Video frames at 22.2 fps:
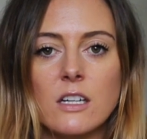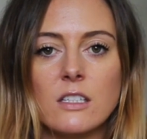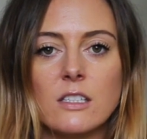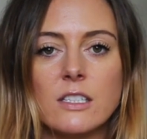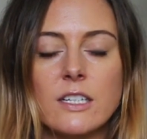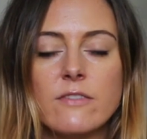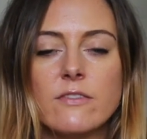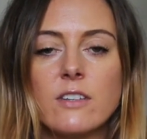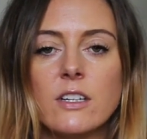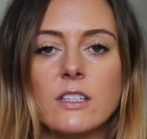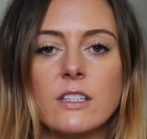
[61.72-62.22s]
I'll
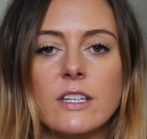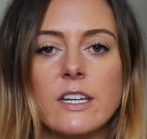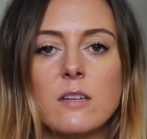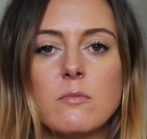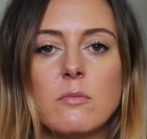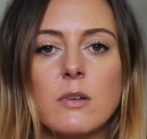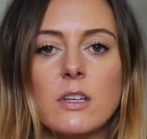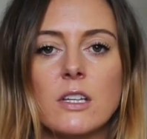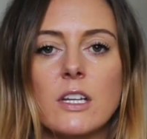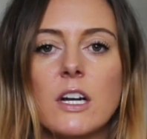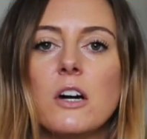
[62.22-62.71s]
leave the
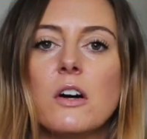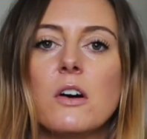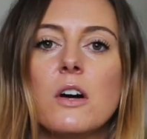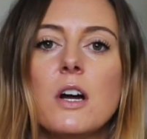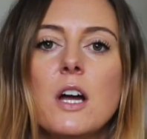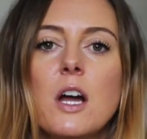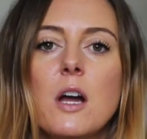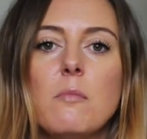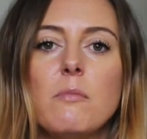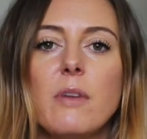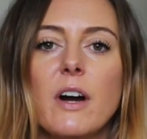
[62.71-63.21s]
link below.
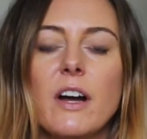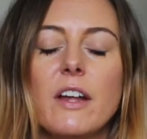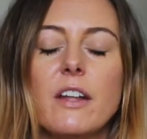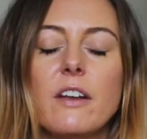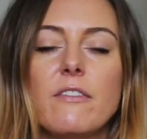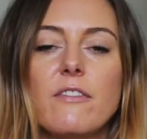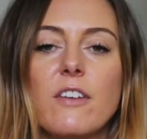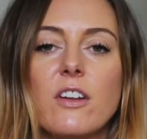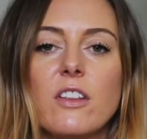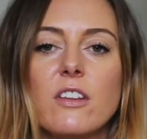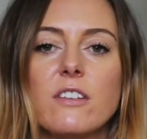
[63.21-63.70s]
But
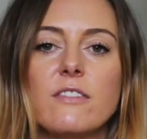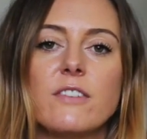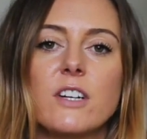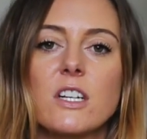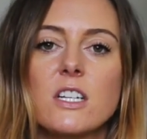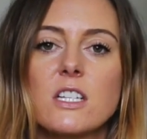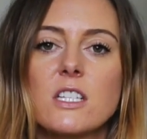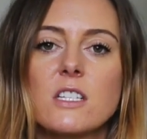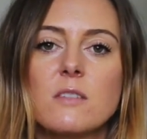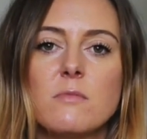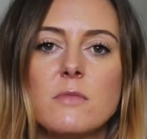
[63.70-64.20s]
for the
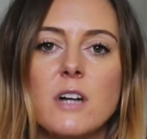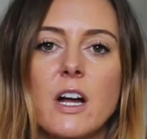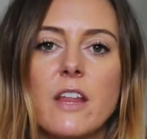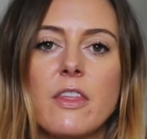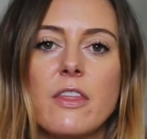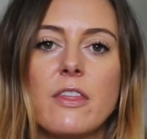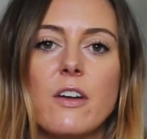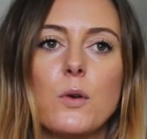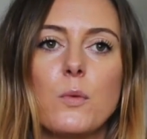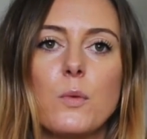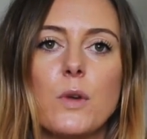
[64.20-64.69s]
first
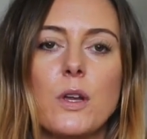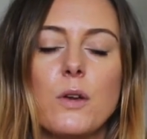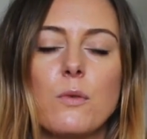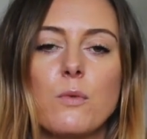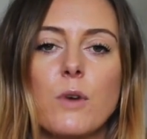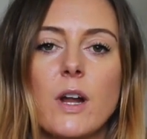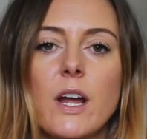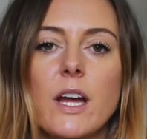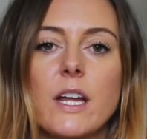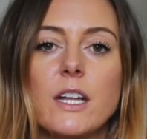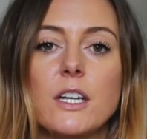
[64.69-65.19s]
month, we
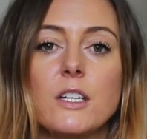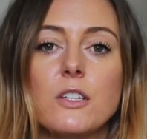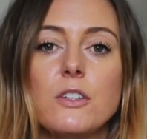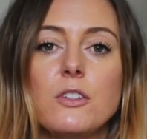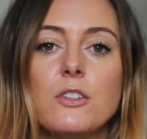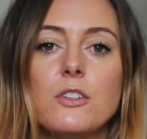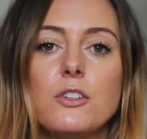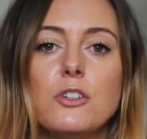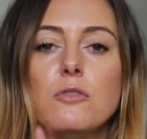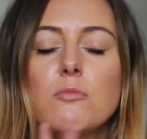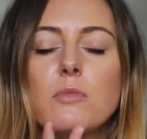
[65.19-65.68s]
read
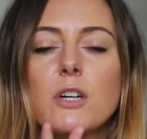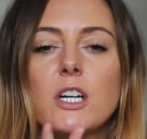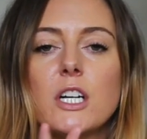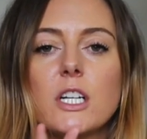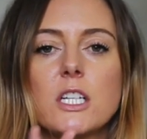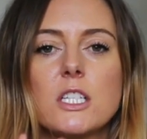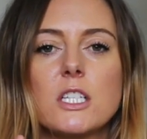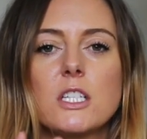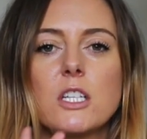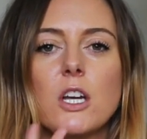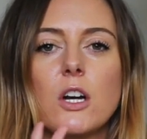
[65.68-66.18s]
two
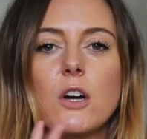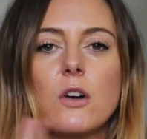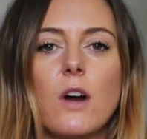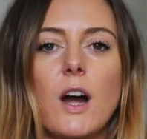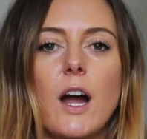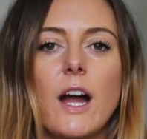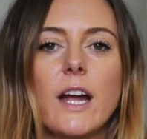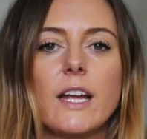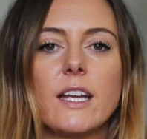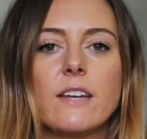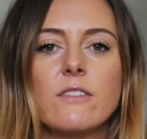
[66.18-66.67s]
books, so
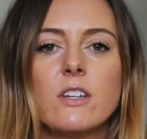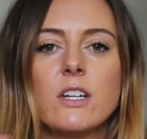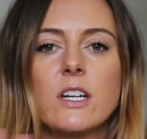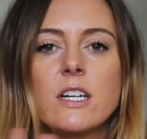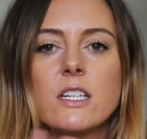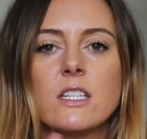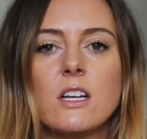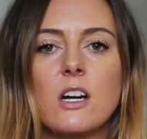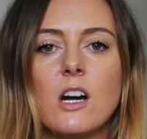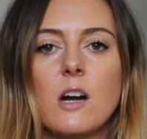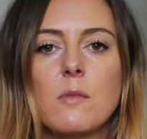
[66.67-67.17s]
I give you
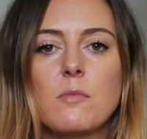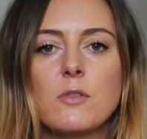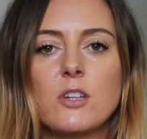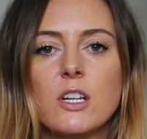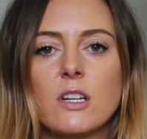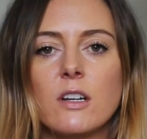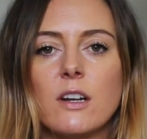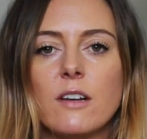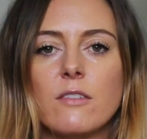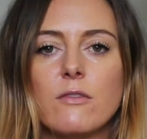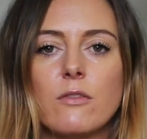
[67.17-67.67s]
guys the
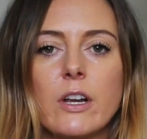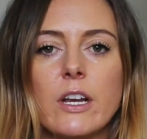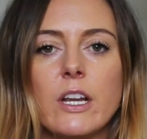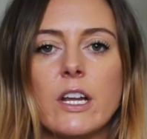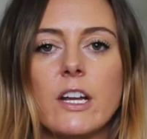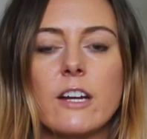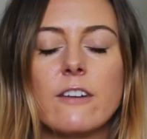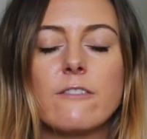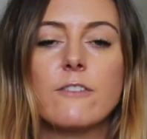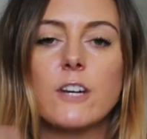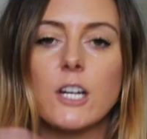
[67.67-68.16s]
option of
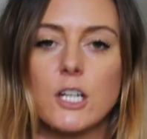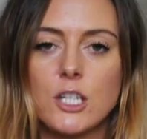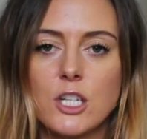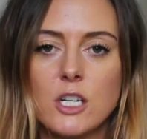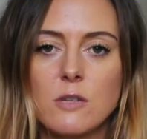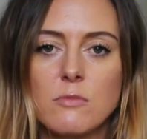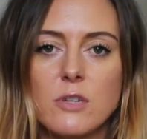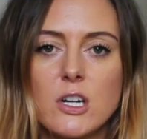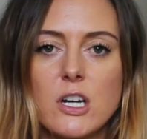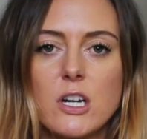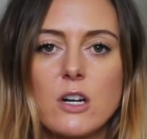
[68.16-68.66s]
reading a
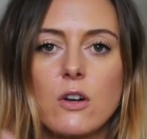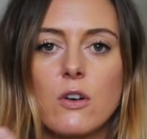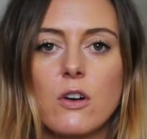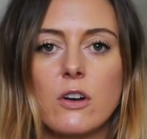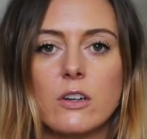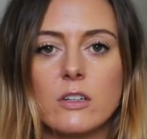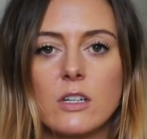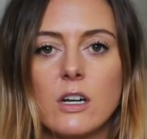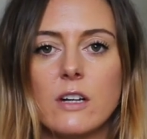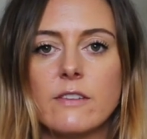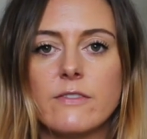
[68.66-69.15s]
fiction book or
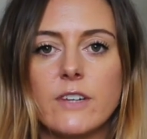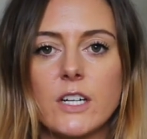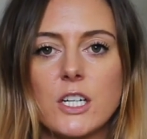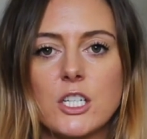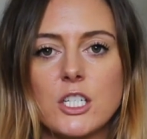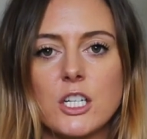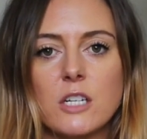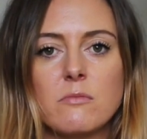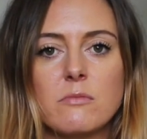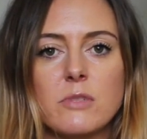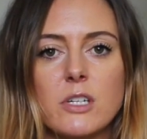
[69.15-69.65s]
a
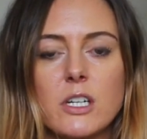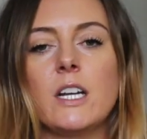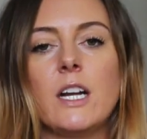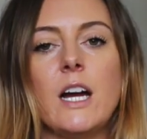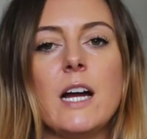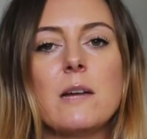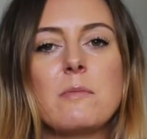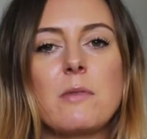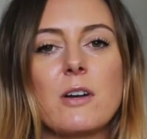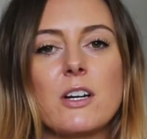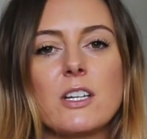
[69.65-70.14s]
non-fiction book.
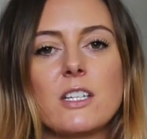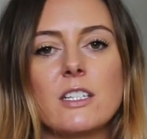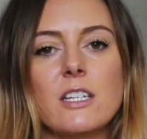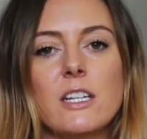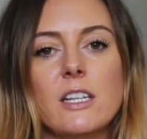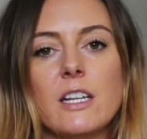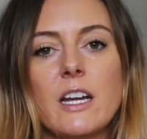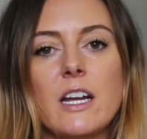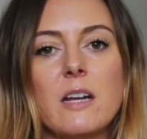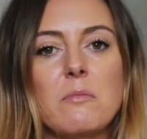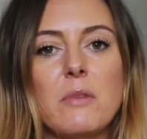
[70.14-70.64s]
I
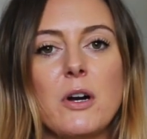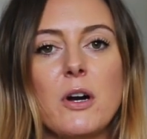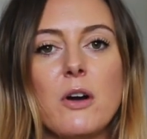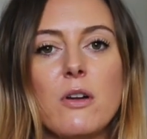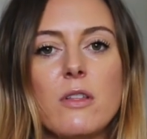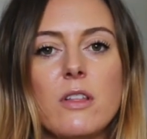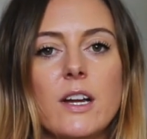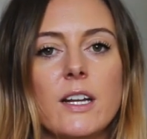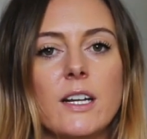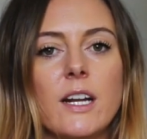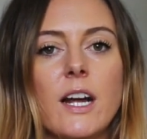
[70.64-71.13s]
personally like
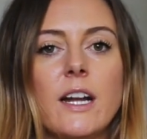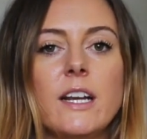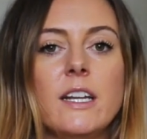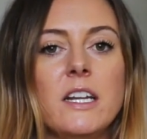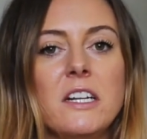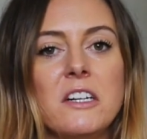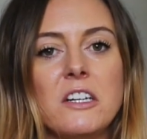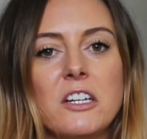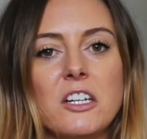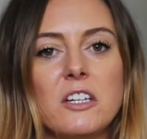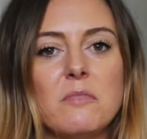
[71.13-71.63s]
both, and I
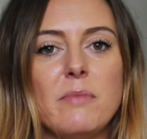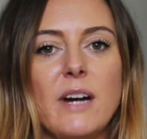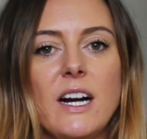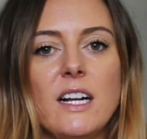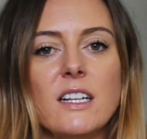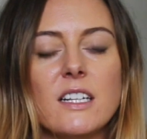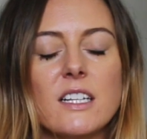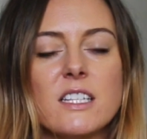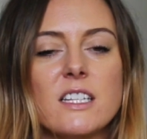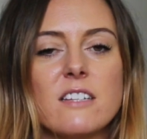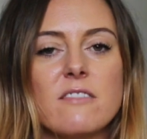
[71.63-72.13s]
need a good
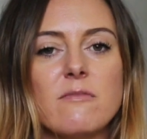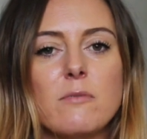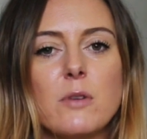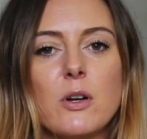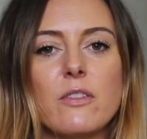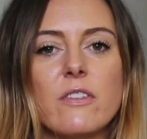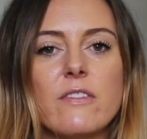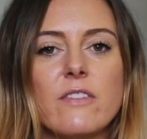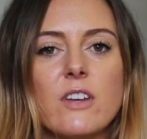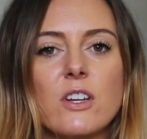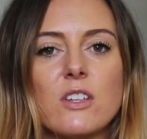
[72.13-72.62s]
balance of
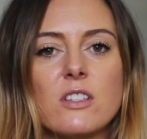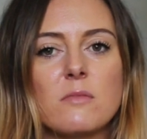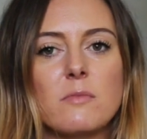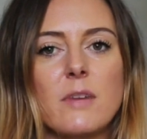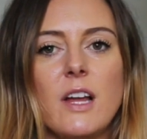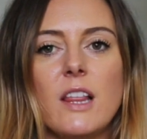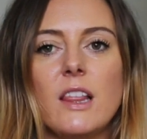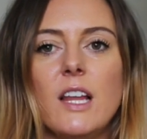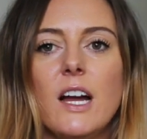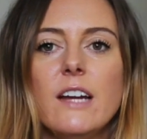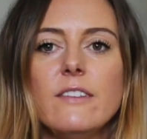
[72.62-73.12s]
both of those in
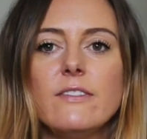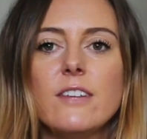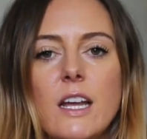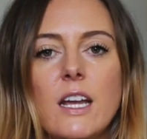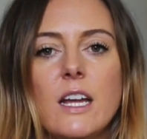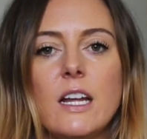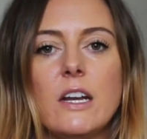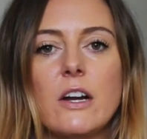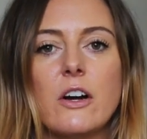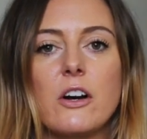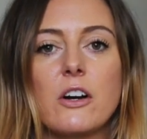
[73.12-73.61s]
my life.
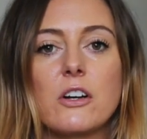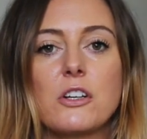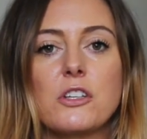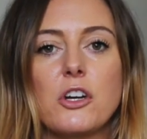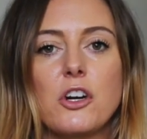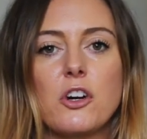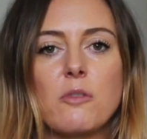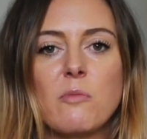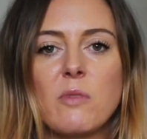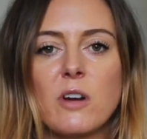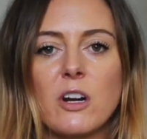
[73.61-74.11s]
In
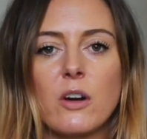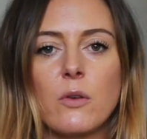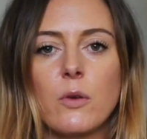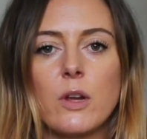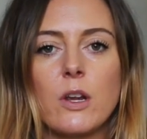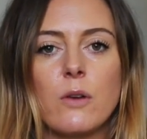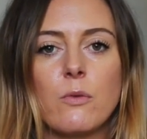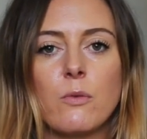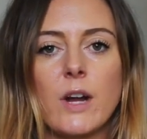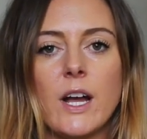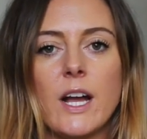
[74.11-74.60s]
October,
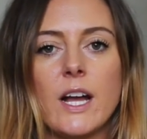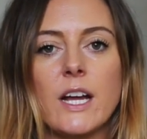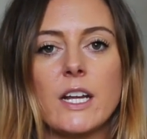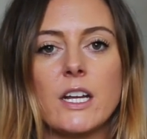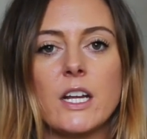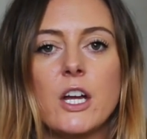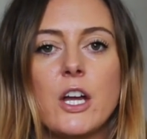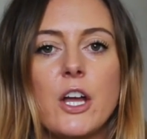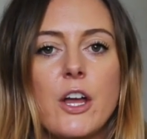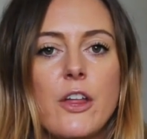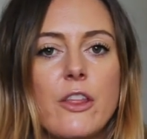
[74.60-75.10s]
we
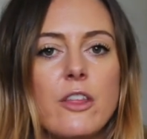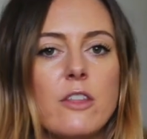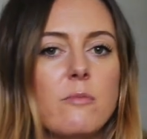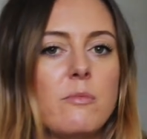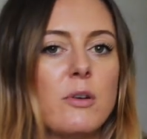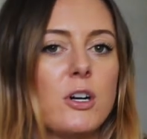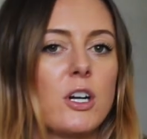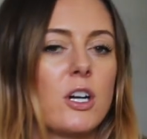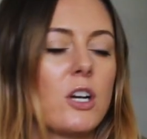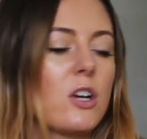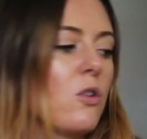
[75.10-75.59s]
read the
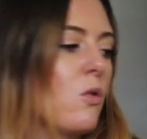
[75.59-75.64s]
book